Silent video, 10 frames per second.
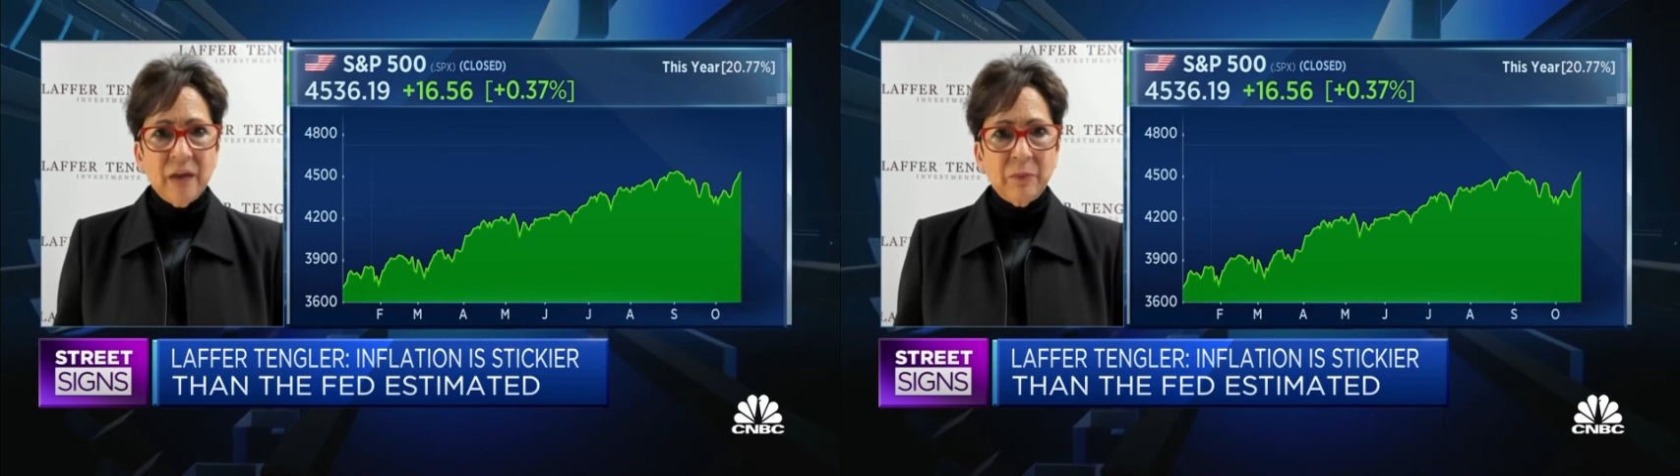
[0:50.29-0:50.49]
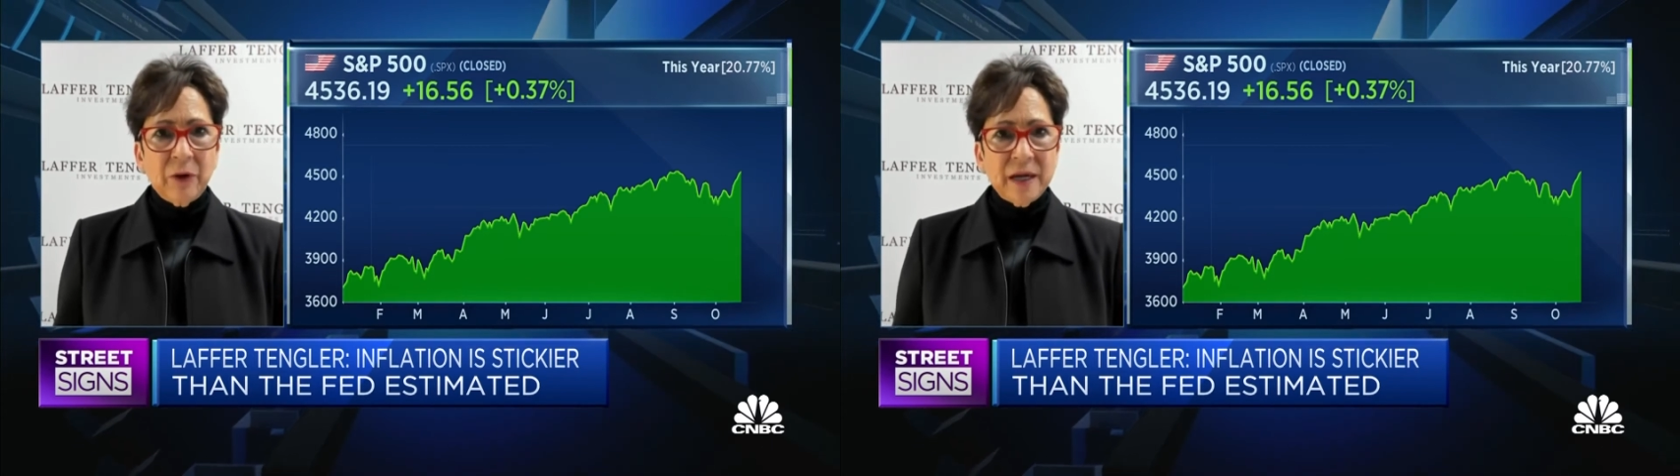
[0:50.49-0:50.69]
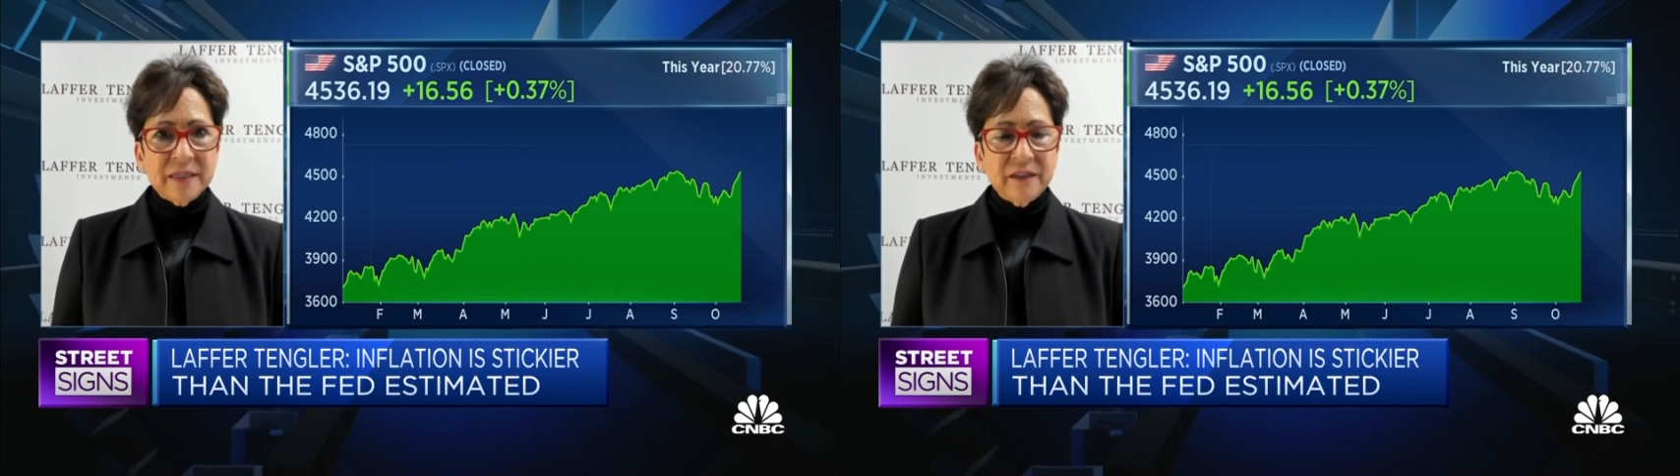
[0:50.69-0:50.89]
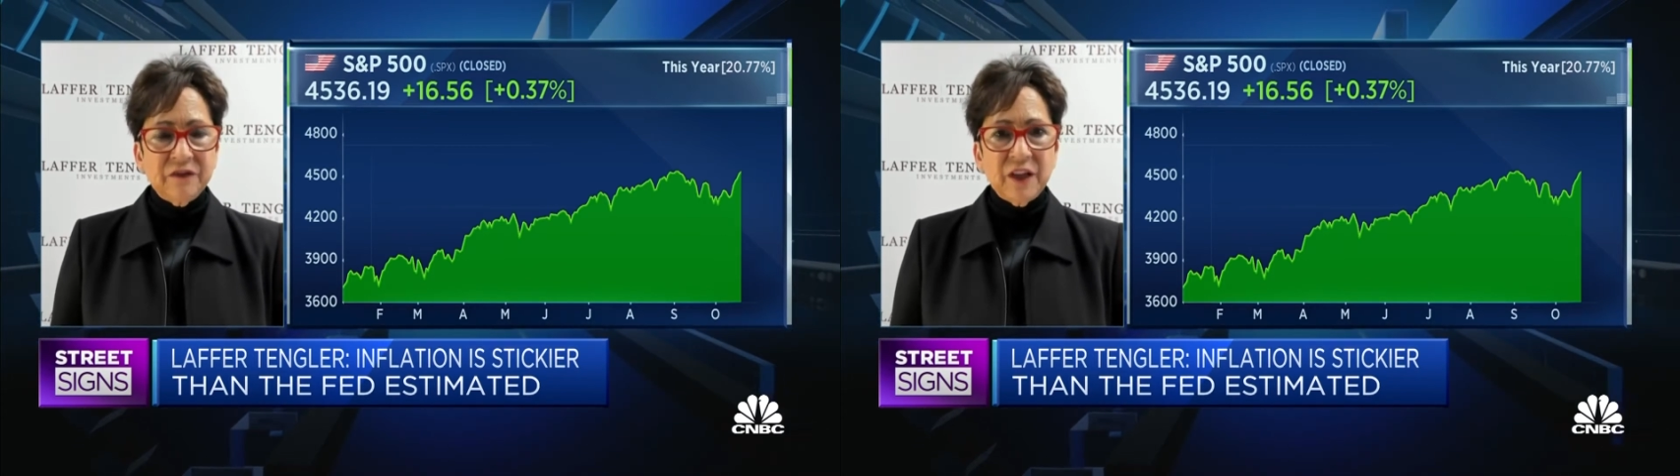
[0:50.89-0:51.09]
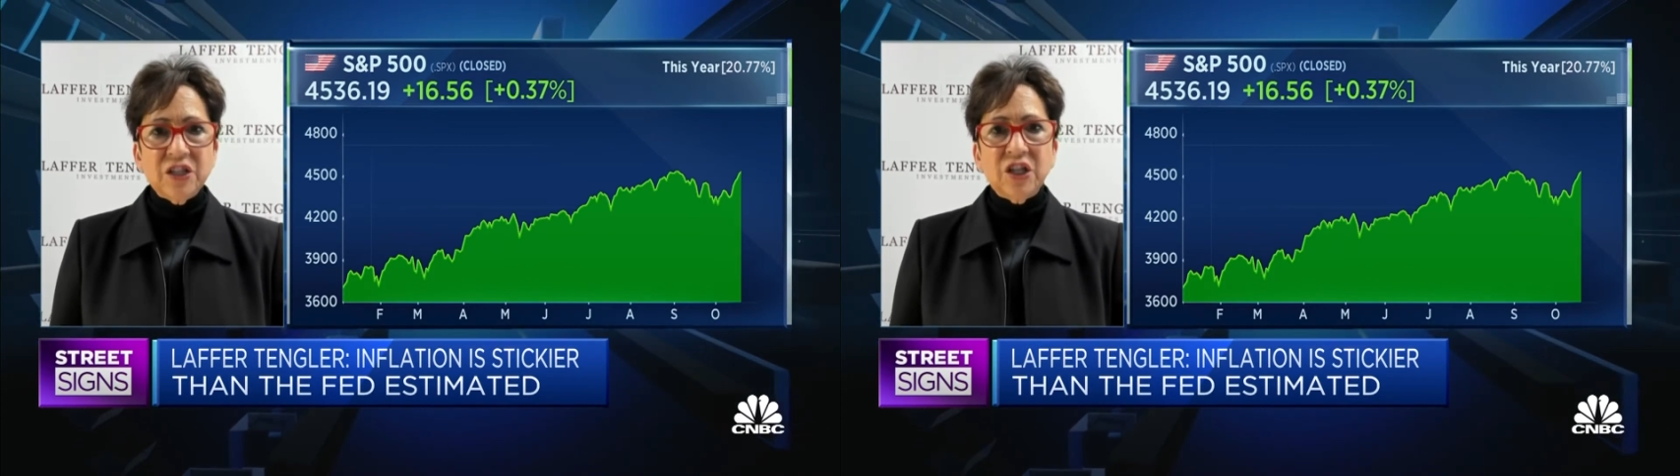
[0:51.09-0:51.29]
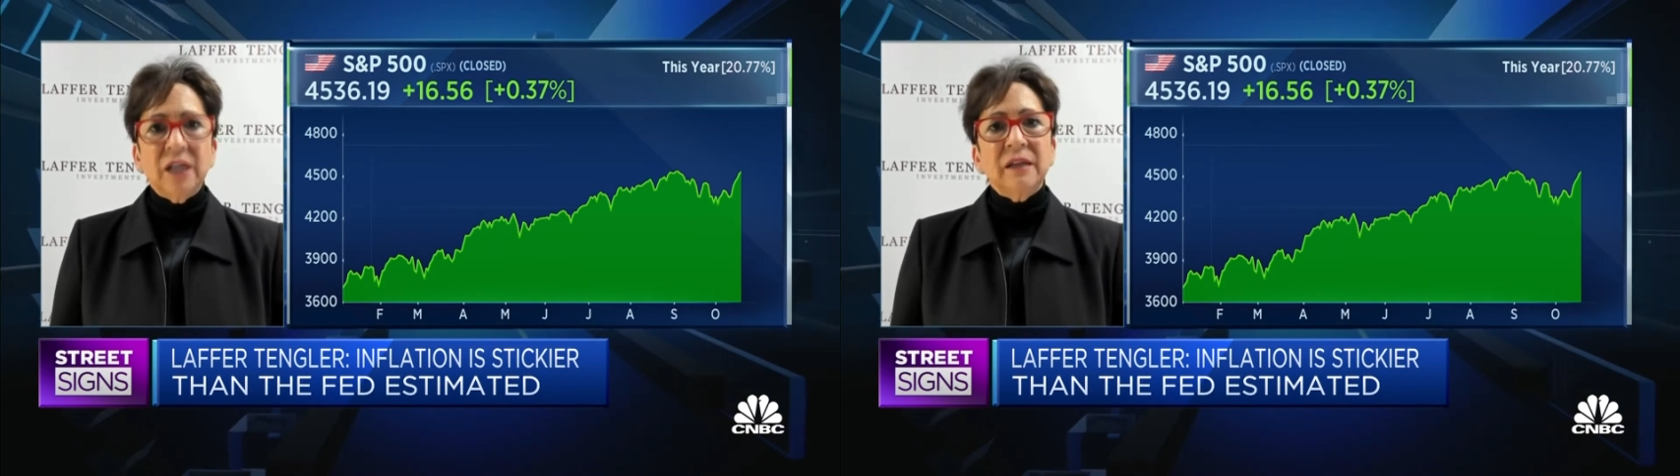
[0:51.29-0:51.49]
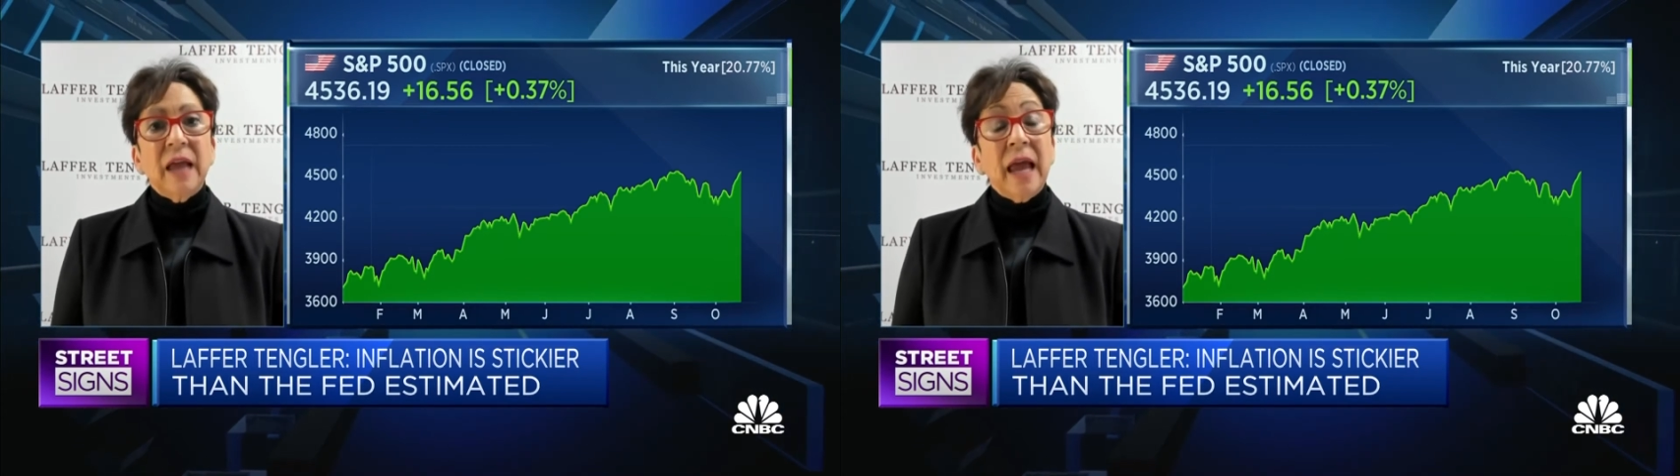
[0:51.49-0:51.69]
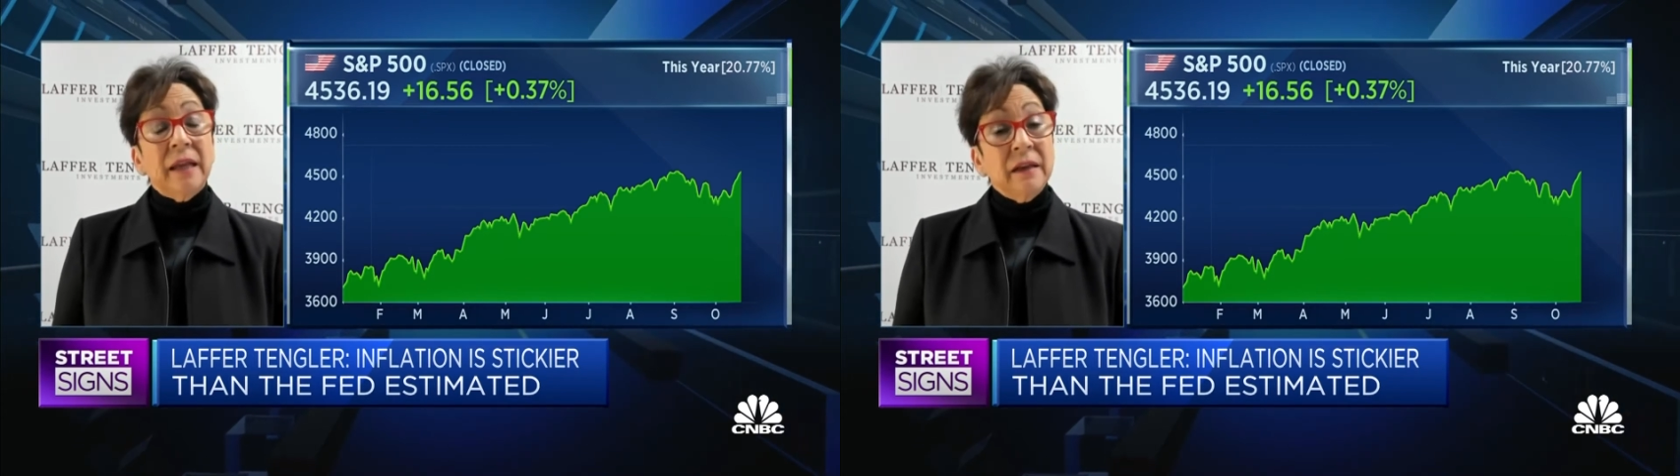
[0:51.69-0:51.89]
price inflation and
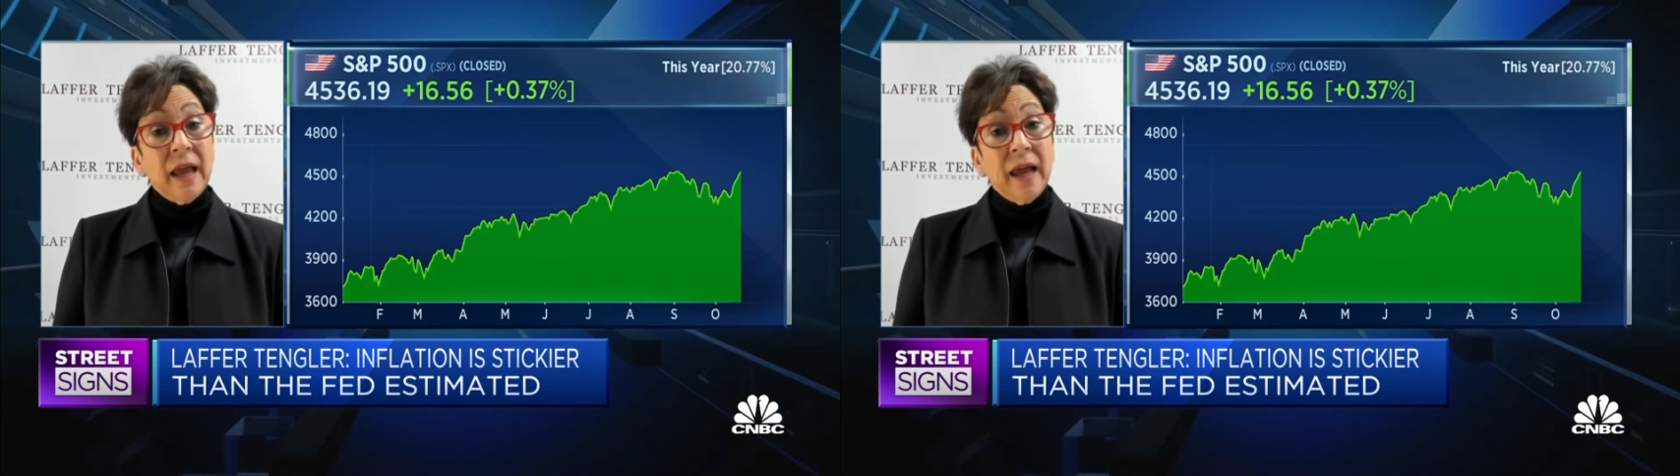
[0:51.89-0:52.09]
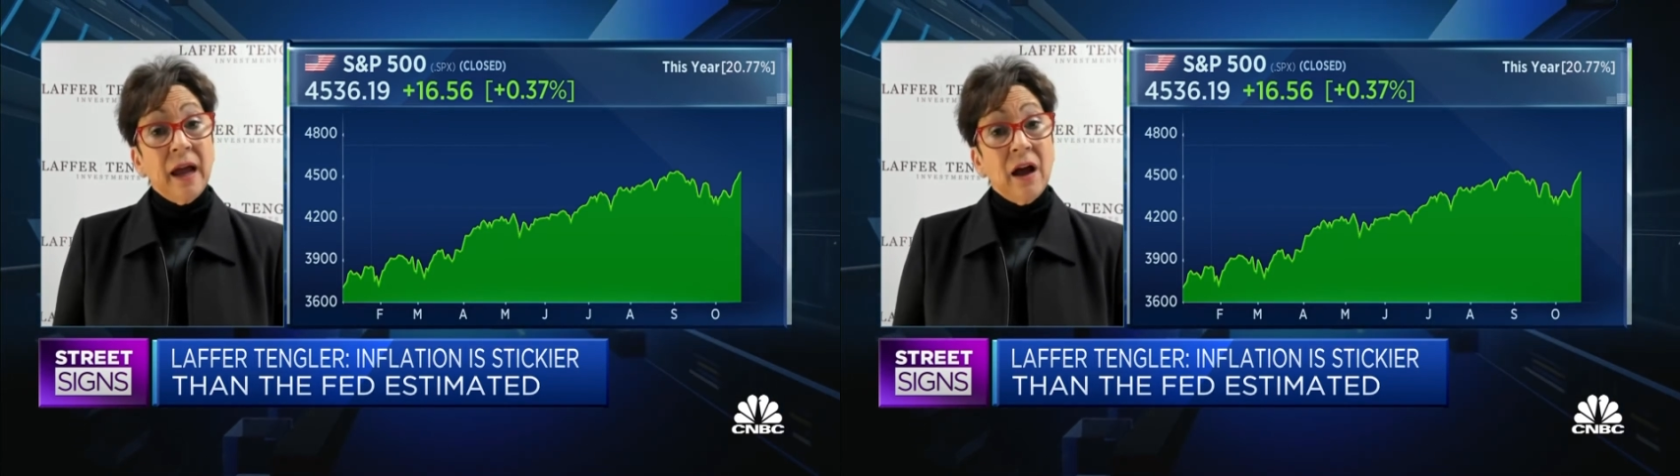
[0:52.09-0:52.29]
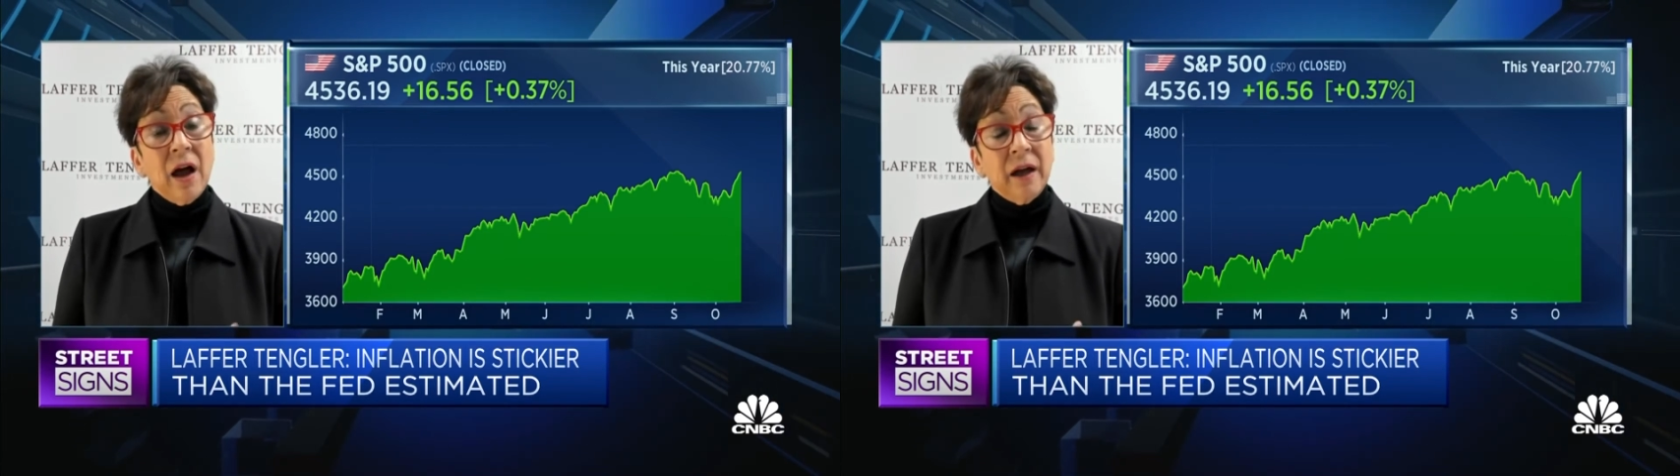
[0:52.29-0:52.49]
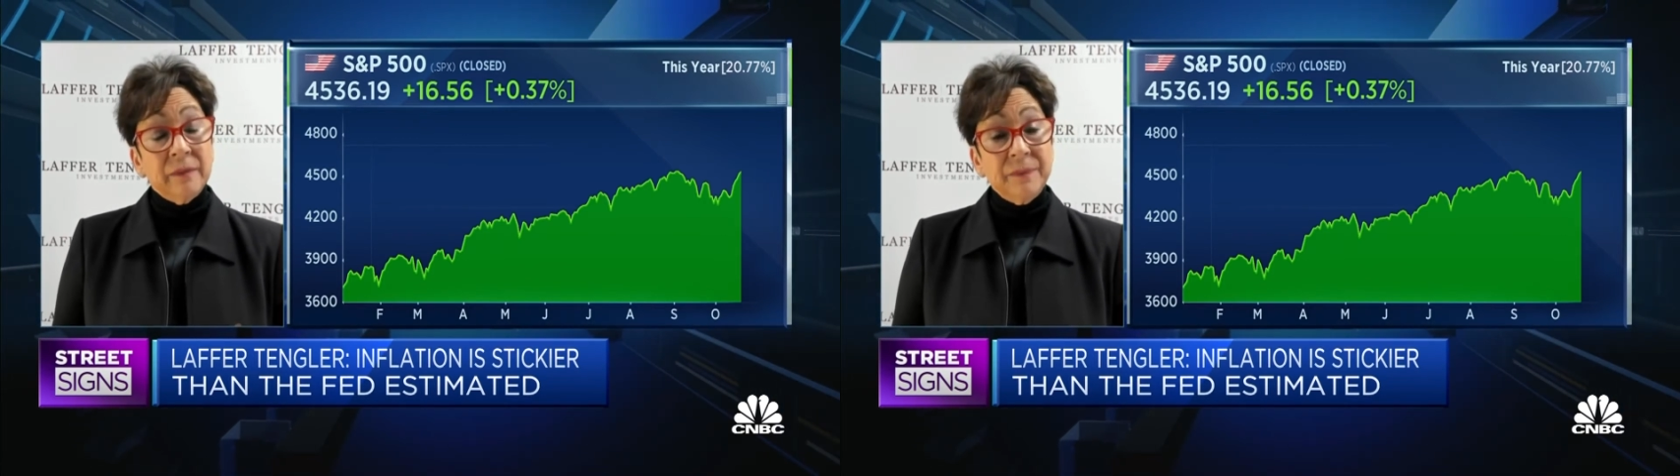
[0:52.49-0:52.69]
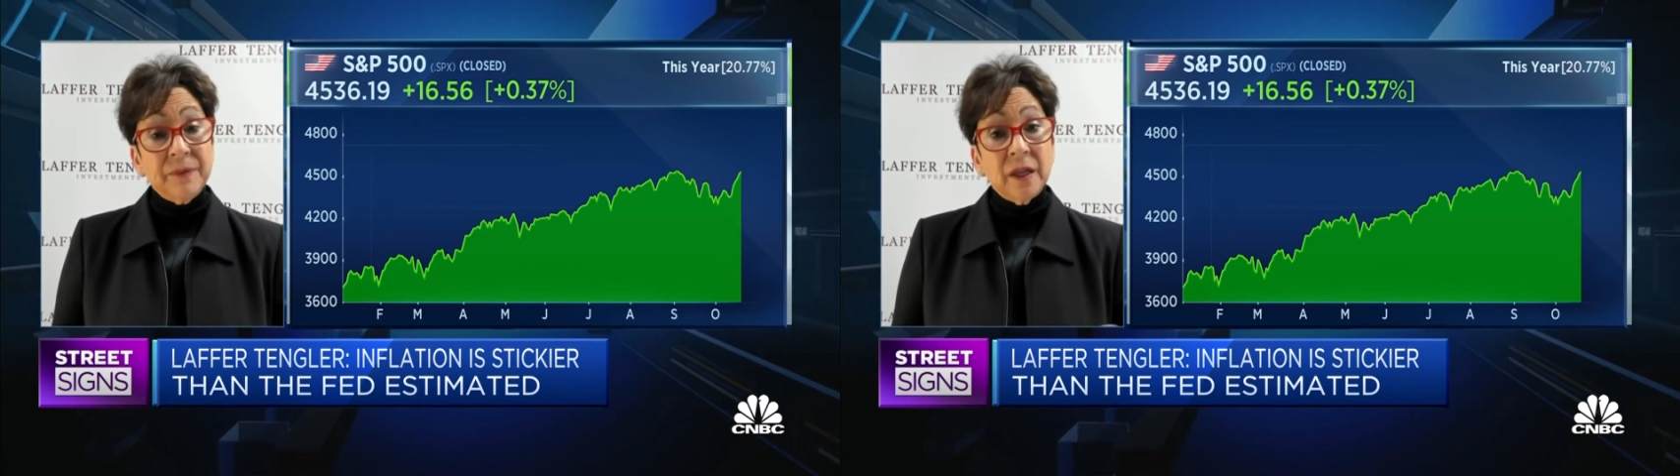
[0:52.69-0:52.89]
and um,